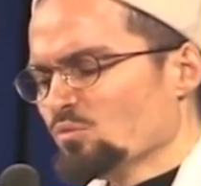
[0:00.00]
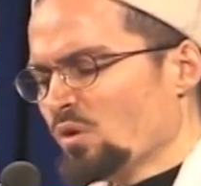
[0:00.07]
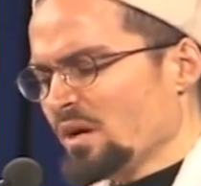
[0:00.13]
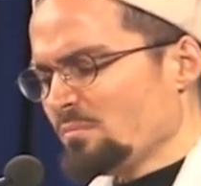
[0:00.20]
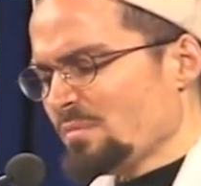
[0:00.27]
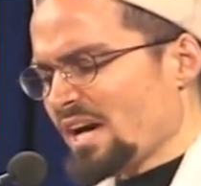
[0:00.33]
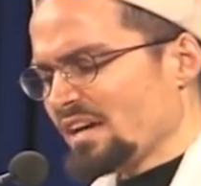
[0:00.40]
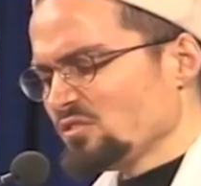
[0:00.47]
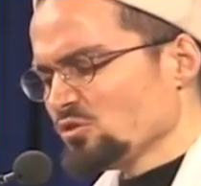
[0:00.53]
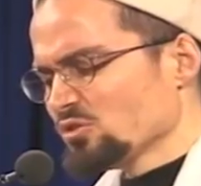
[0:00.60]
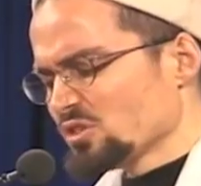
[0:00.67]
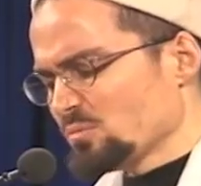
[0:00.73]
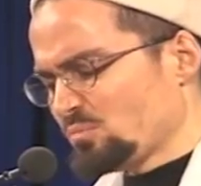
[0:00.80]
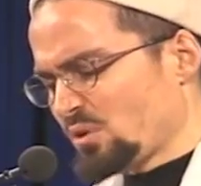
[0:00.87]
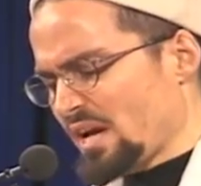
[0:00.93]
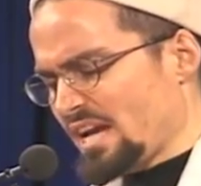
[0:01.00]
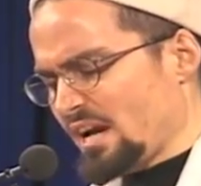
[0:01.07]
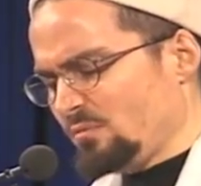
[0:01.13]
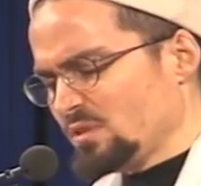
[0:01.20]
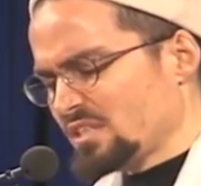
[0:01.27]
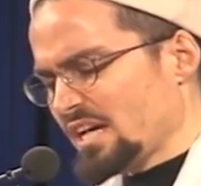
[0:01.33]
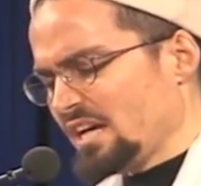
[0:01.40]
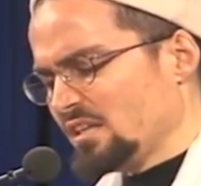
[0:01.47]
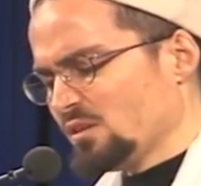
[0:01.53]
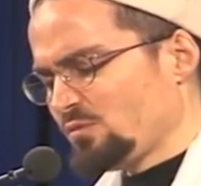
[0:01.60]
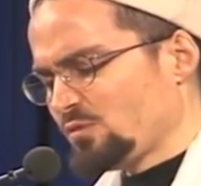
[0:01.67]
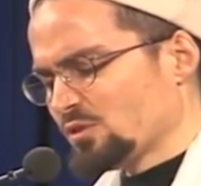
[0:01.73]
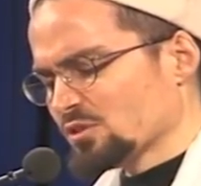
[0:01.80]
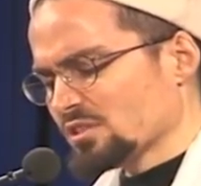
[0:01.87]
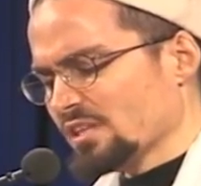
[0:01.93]
One man used to pray every day in the
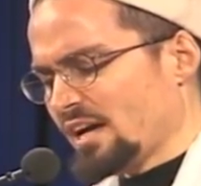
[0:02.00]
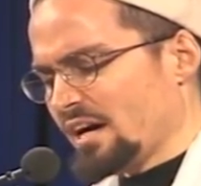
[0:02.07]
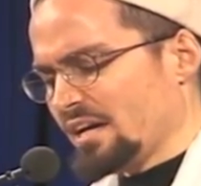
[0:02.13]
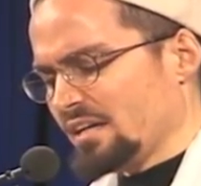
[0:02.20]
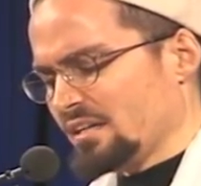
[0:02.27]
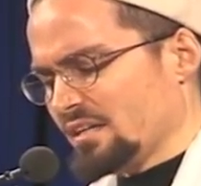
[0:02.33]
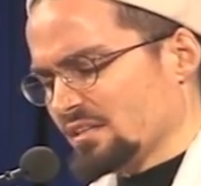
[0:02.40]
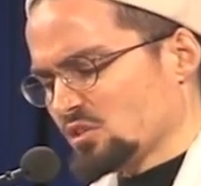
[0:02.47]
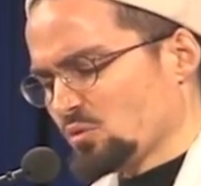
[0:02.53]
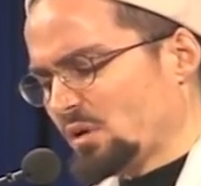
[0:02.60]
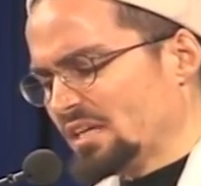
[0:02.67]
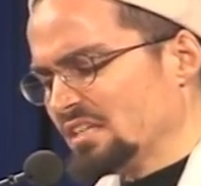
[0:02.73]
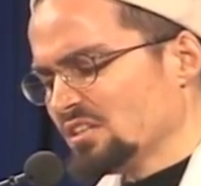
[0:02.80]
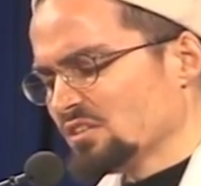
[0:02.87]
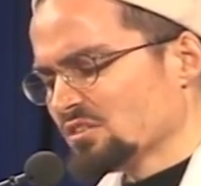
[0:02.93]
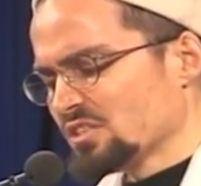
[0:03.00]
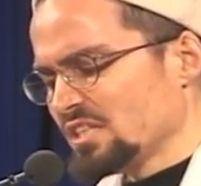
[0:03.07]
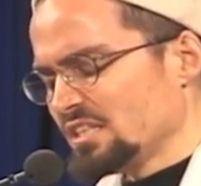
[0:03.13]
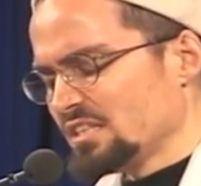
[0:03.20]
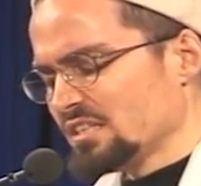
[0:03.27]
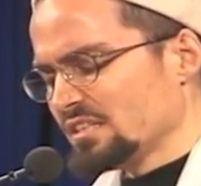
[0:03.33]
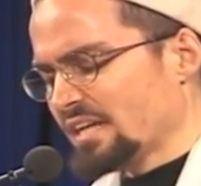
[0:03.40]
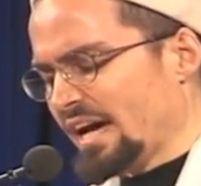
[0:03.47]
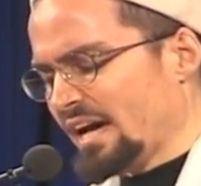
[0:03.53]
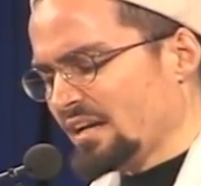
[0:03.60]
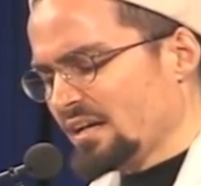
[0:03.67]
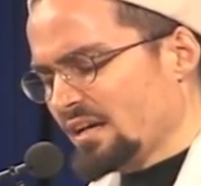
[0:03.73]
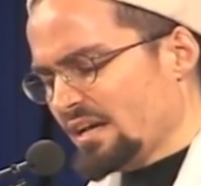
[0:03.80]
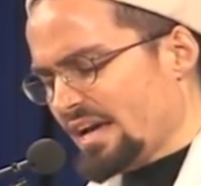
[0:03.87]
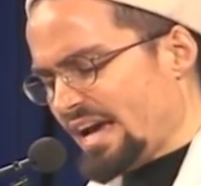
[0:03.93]
first line. 20 years he did that.
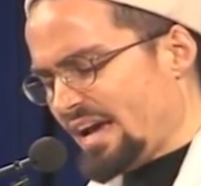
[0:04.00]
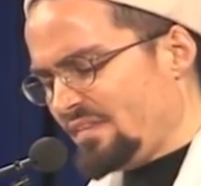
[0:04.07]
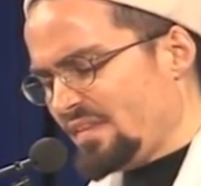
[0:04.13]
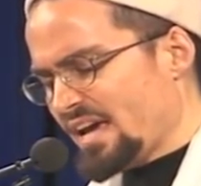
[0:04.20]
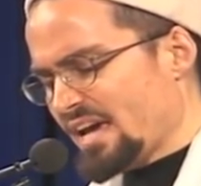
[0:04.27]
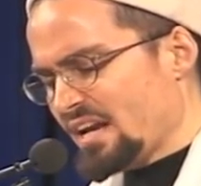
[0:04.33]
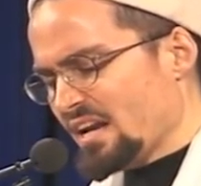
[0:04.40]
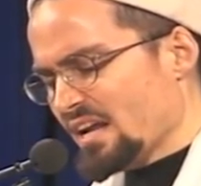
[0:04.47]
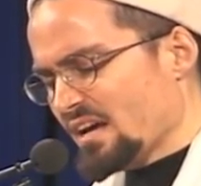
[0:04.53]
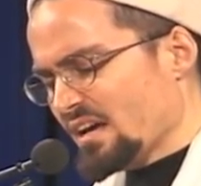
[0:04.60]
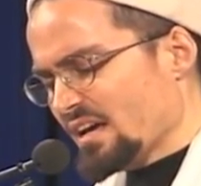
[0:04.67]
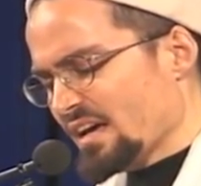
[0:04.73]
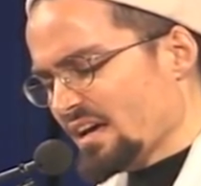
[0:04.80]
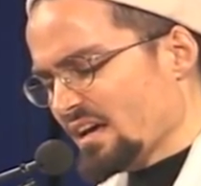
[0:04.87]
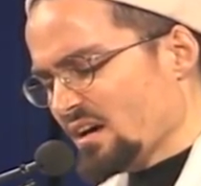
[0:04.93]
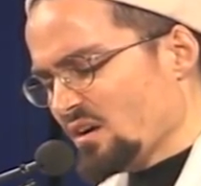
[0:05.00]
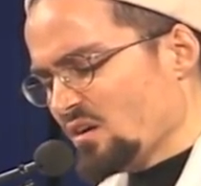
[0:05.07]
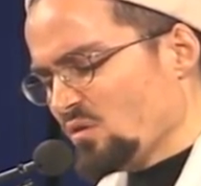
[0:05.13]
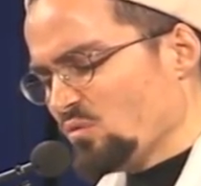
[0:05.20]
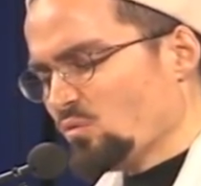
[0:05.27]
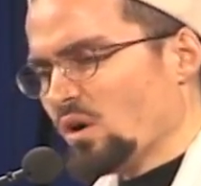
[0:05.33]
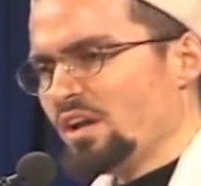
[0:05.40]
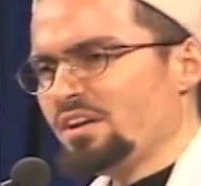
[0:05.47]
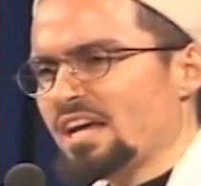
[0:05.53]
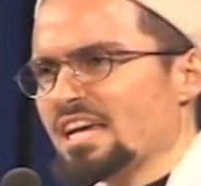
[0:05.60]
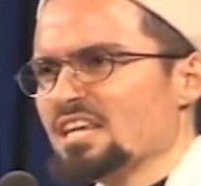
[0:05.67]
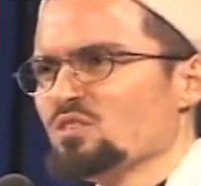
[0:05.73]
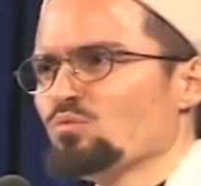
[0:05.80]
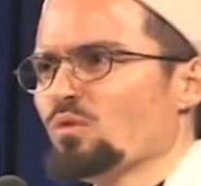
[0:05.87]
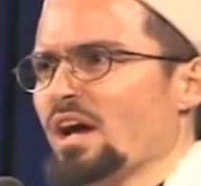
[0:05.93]
And then one day
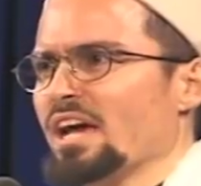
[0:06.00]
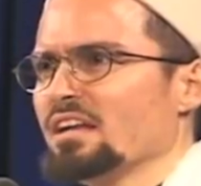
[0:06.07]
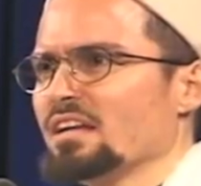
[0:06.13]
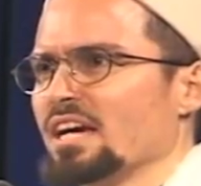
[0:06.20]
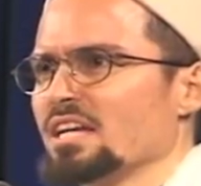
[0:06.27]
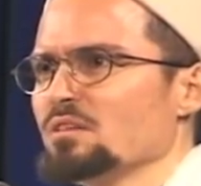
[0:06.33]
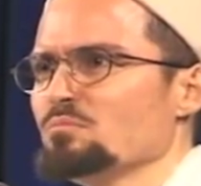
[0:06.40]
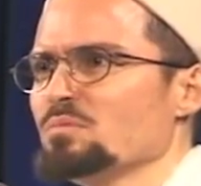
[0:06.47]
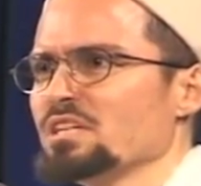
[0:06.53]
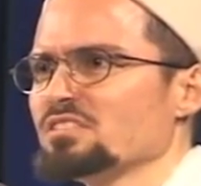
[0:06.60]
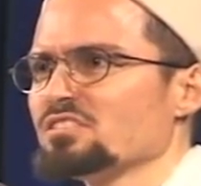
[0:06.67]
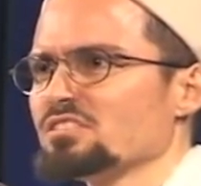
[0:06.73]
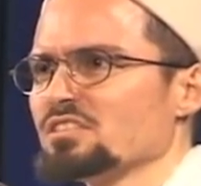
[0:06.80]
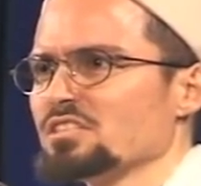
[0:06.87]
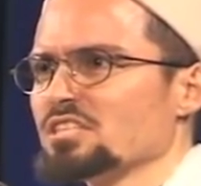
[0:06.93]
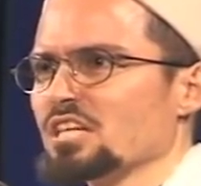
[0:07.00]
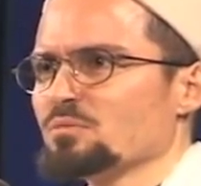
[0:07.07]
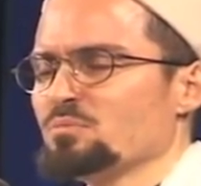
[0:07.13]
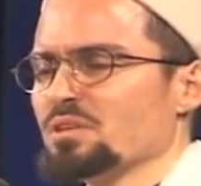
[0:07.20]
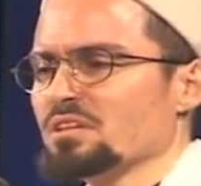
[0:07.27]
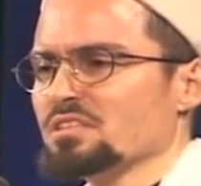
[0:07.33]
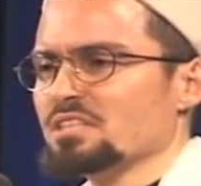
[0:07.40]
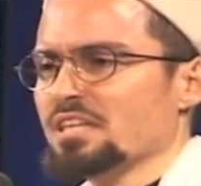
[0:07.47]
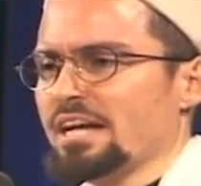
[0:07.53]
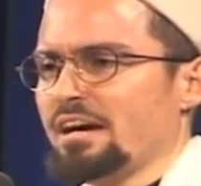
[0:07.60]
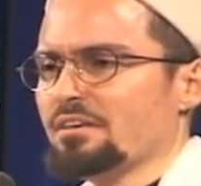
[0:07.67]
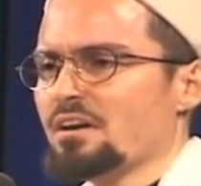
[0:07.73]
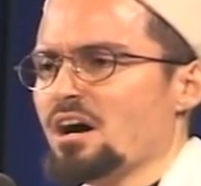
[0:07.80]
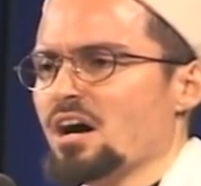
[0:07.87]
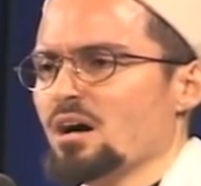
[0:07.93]
he went and he missed the takbirat al
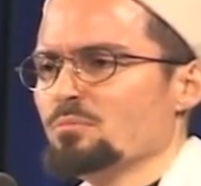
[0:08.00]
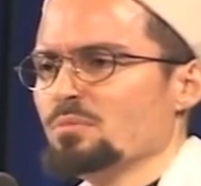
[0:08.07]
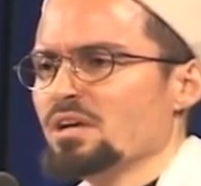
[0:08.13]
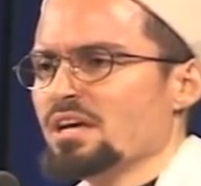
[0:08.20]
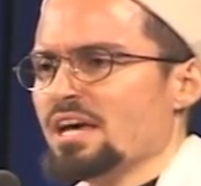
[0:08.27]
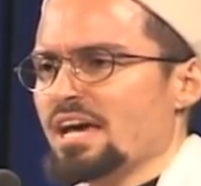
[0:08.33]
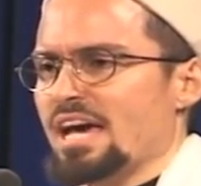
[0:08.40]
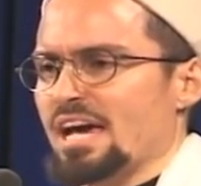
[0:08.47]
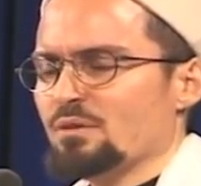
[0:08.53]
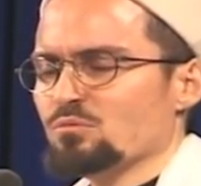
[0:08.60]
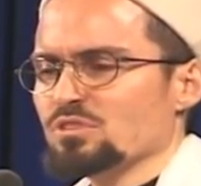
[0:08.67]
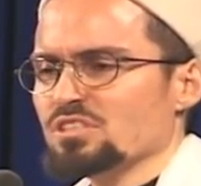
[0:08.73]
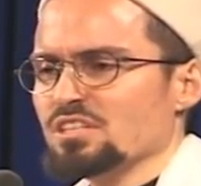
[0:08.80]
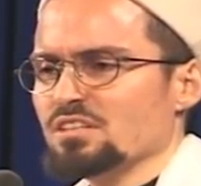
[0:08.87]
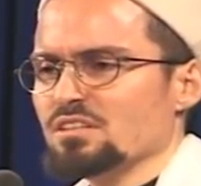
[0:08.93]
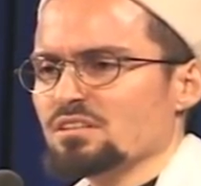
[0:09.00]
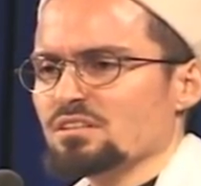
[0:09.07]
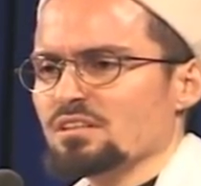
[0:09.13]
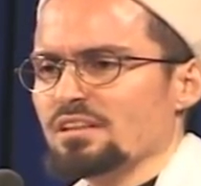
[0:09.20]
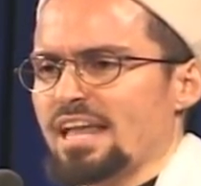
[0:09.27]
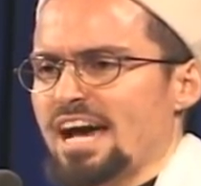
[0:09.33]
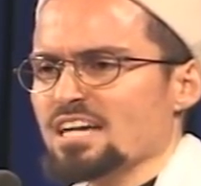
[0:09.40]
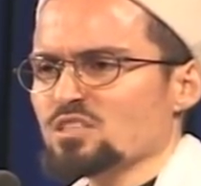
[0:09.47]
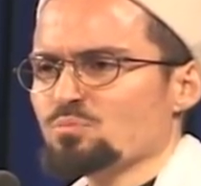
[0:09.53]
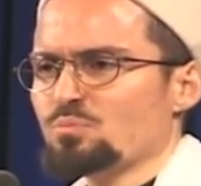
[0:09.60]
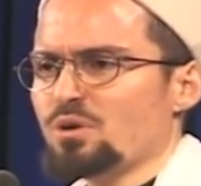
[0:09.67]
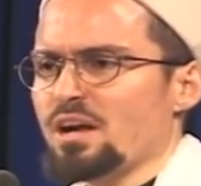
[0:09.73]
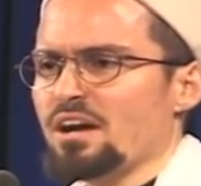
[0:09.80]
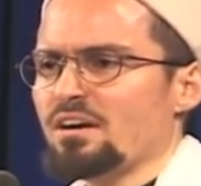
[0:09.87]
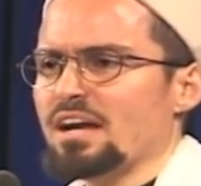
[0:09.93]
ihram and was in the last
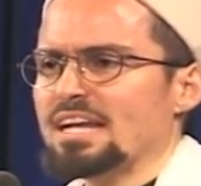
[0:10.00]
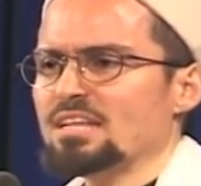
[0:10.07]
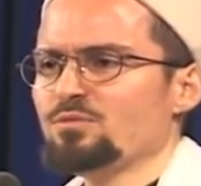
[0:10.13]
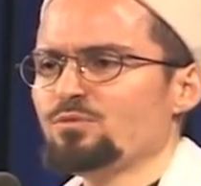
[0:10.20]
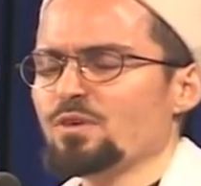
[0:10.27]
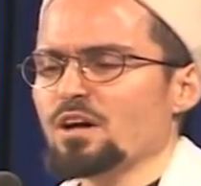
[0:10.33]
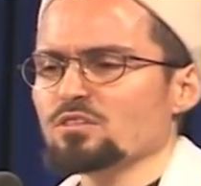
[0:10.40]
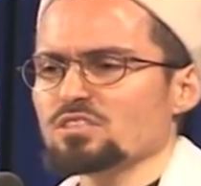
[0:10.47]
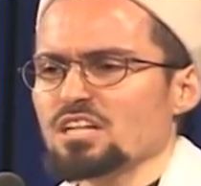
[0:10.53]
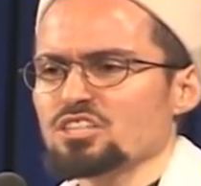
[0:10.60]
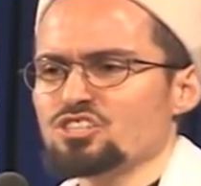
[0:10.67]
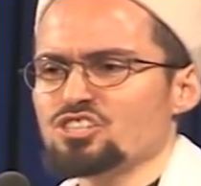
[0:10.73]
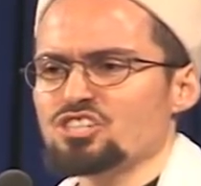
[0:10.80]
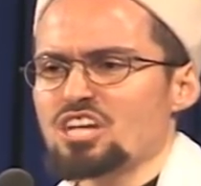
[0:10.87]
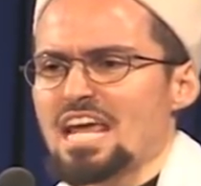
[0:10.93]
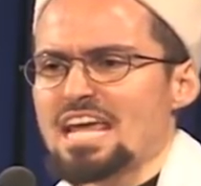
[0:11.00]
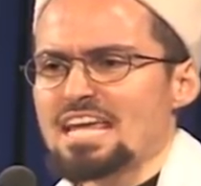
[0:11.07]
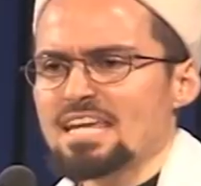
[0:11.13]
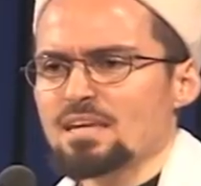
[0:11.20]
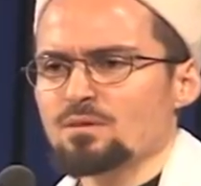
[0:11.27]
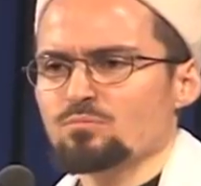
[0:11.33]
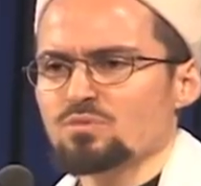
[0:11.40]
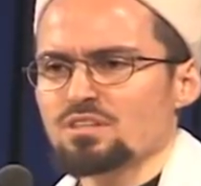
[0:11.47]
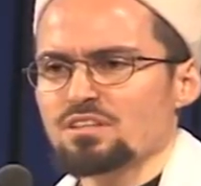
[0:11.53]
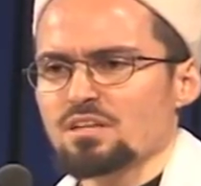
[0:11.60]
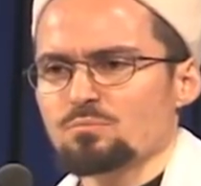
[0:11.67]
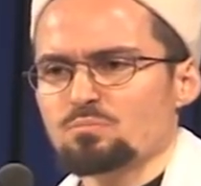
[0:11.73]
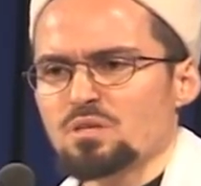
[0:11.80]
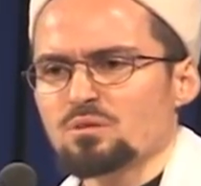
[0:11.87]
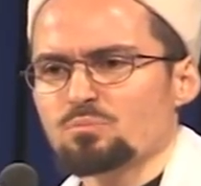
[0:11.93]
prayer and he felt ashamed
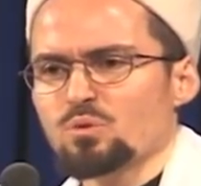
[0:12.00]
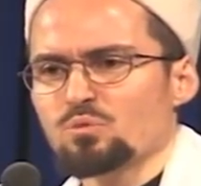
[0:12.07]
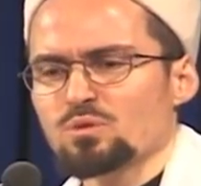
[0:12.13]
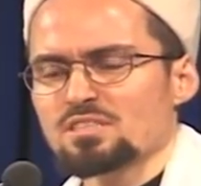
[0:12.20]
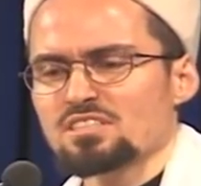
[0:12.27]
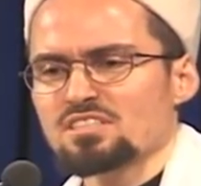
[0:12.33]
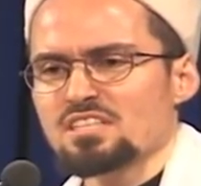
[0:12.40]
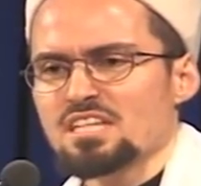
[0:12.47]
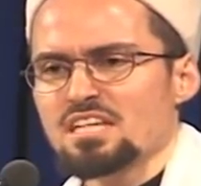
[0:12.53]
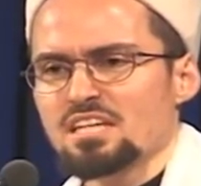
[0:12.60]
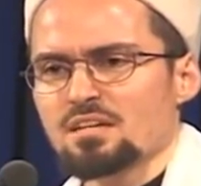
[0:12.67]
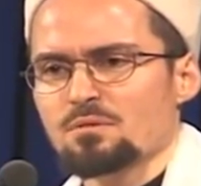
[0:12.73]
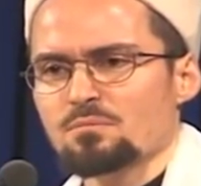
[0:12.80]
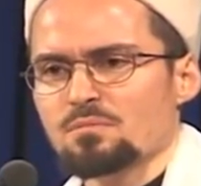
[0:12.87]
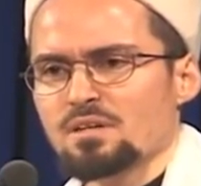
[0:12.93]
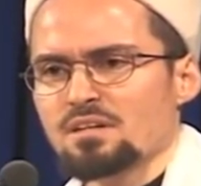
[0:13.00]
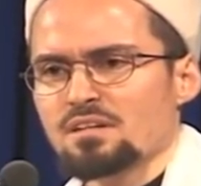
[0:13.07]
that people would see him.